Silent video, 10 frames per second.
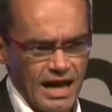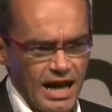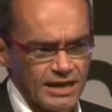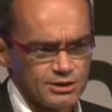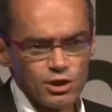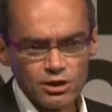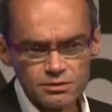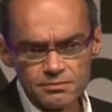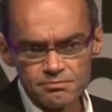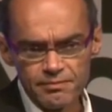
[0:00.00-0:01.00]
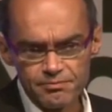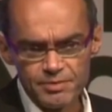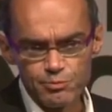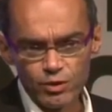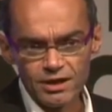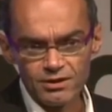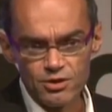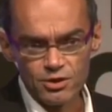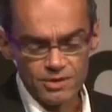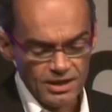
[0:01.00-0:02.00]
has gone. People,
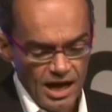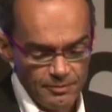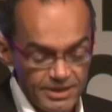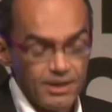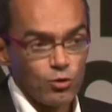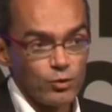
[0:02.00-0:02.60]
I mean,